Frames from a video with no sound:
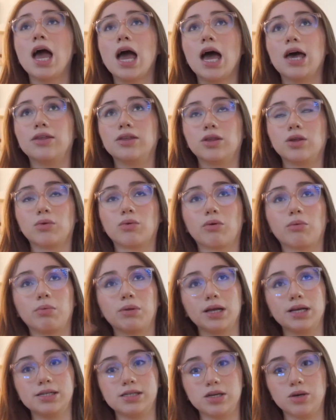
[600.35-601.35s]
and then they
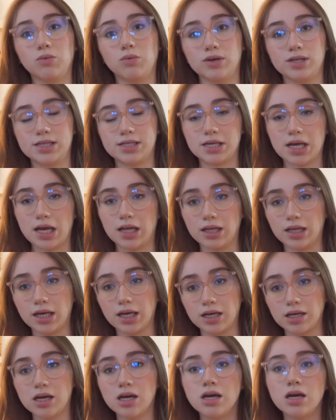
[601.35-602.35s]
replace it with saline.